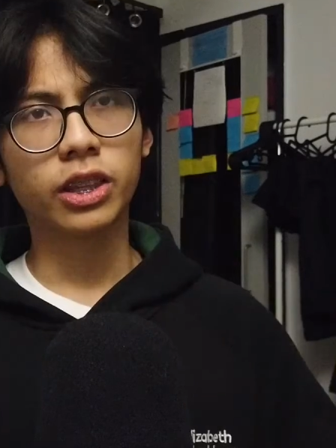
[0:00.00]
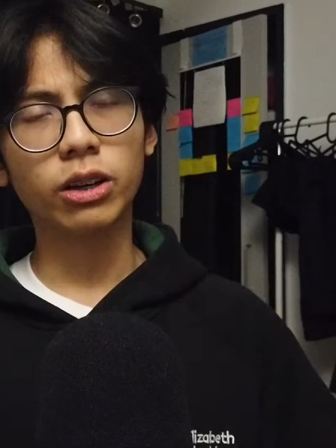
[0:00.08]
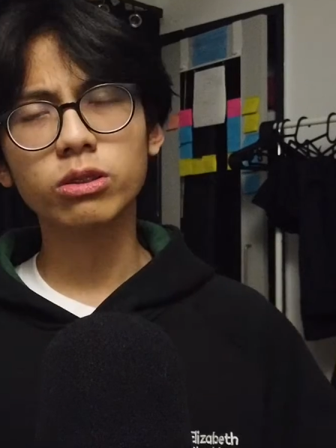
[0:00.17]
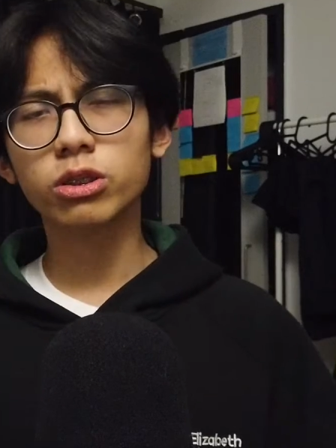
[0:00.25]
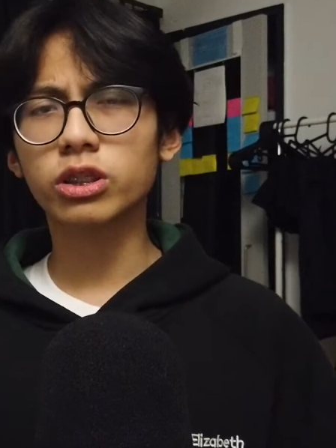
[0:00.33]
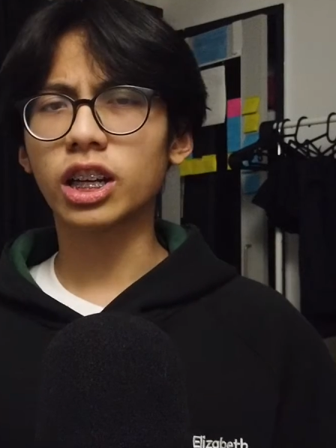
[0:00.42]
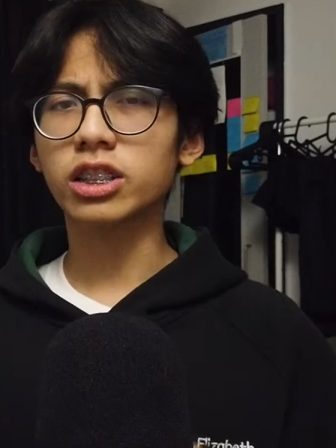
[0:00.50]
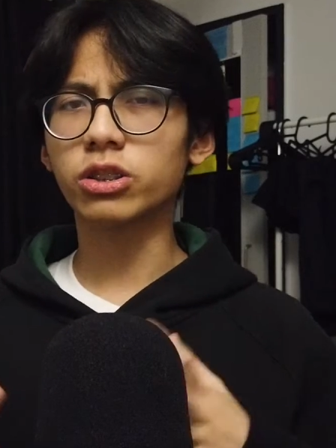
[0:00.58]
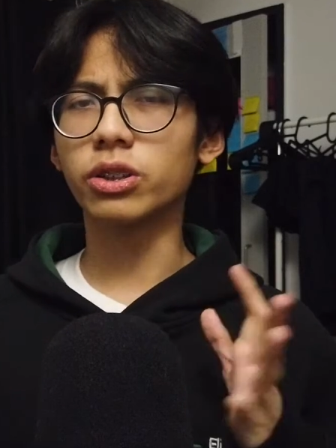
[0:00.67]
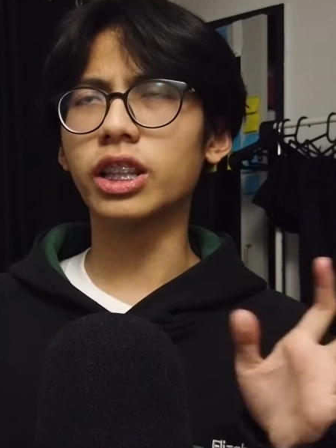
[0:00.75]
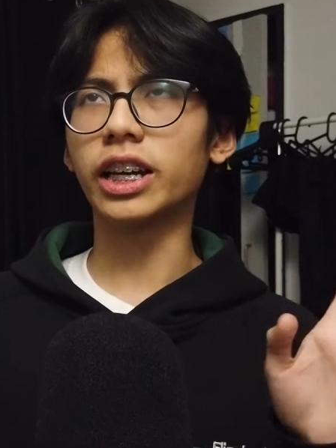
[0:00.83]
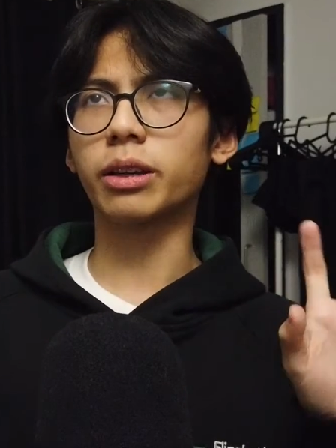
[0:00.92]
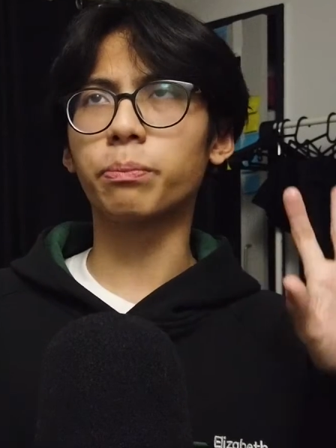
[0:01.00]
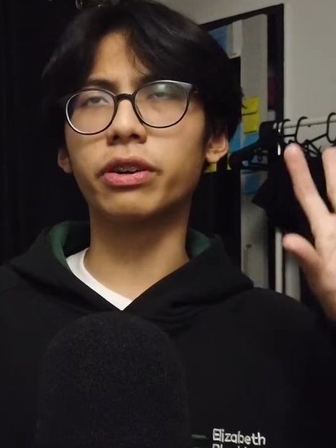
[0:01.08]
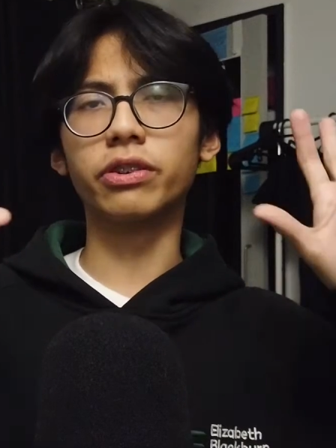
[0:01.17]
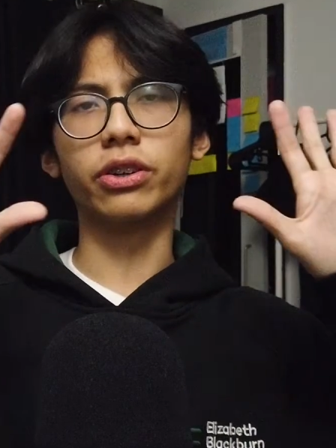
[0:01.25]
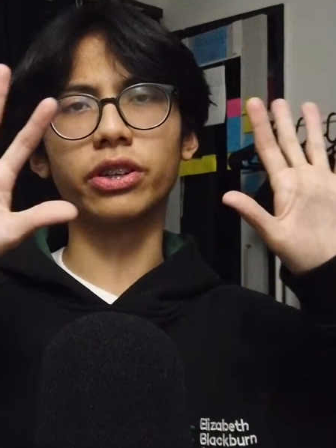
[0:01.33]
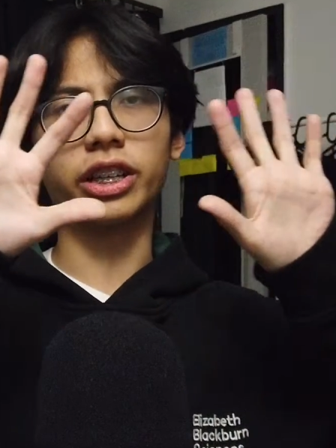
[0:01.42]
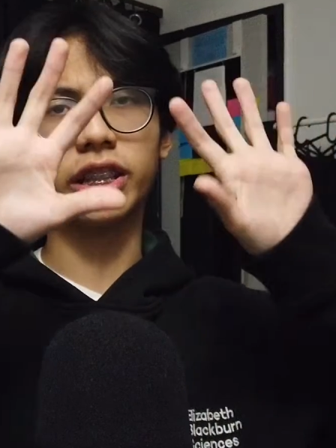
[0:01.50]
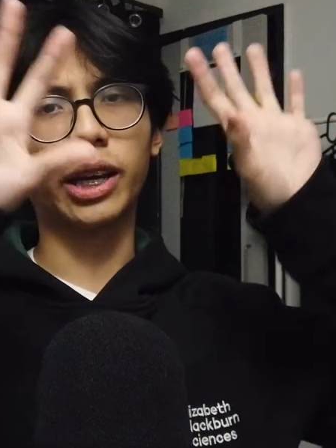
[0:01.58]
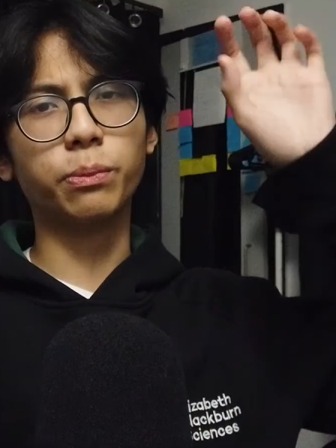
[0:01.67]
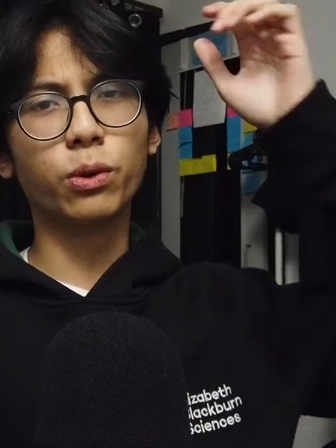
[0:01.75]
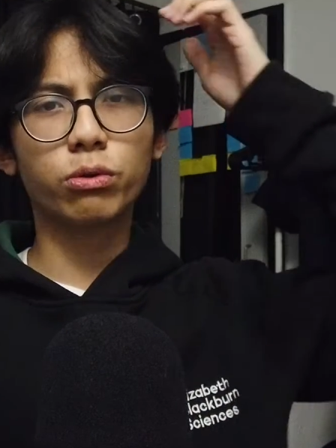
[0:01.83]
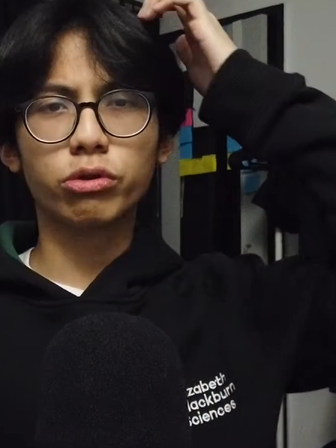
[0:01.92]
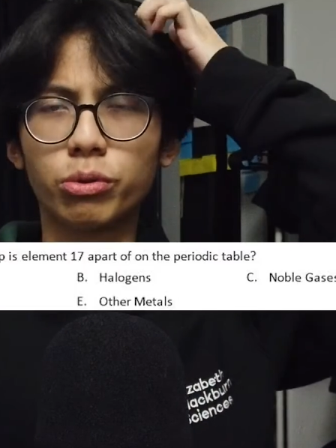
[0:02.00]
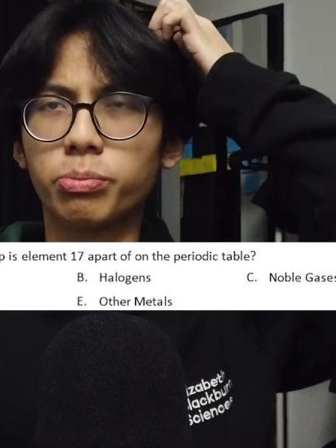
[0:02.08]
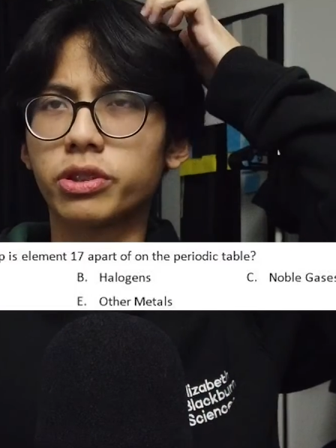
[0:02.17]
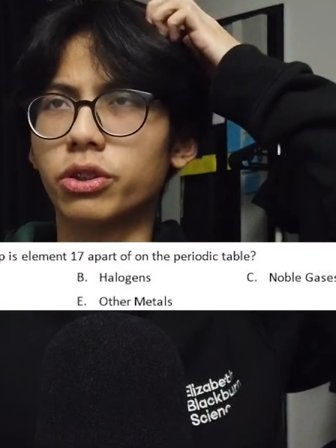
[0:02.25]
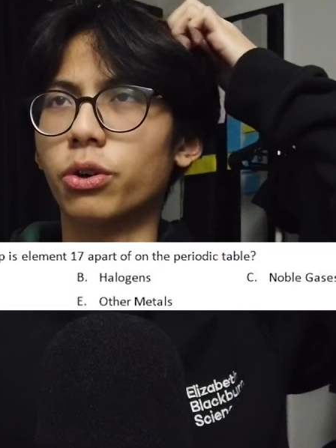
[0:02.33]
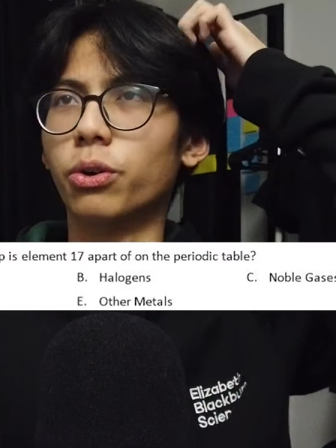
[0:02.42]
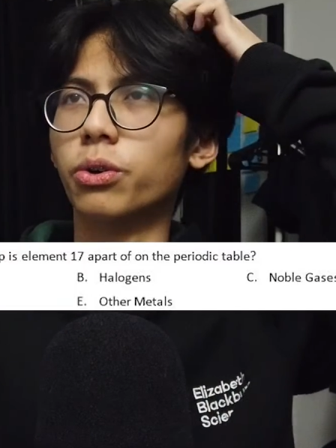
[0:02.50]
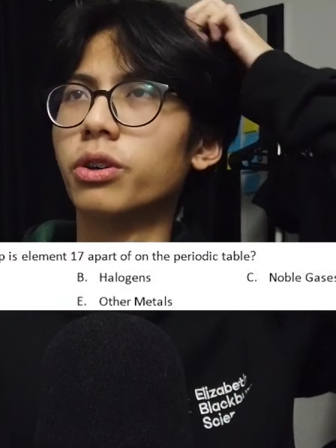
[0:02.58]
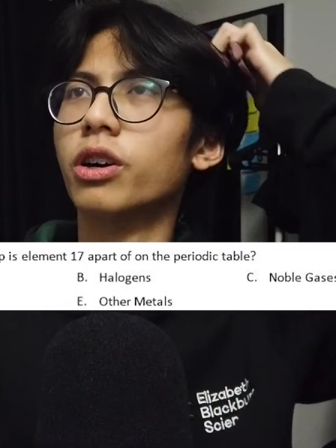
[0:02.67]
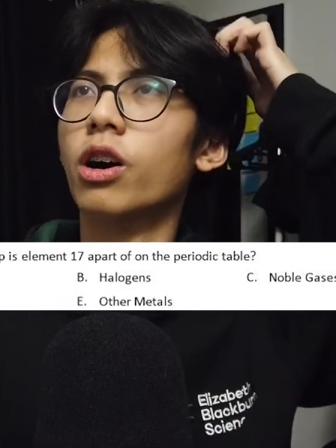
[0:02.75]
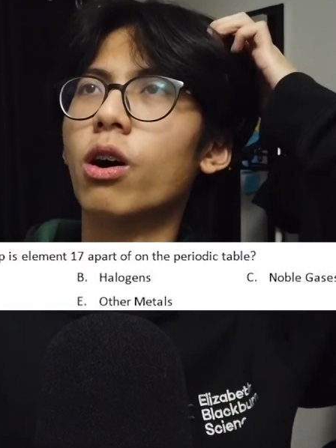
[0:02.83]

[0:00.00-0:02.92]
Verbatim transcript: They also touch on like periodic table groups, so